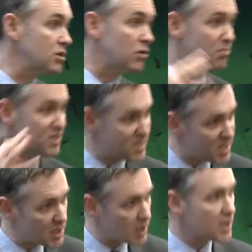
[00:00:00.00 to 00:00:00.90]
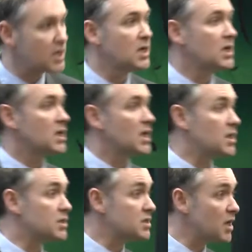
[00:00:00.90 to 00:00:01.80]
in Europe, particularly in
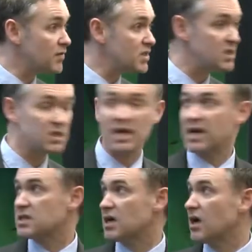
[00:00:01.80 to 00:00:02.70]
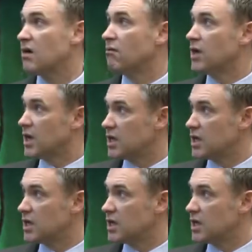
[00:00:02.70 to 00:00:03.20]
the services sector.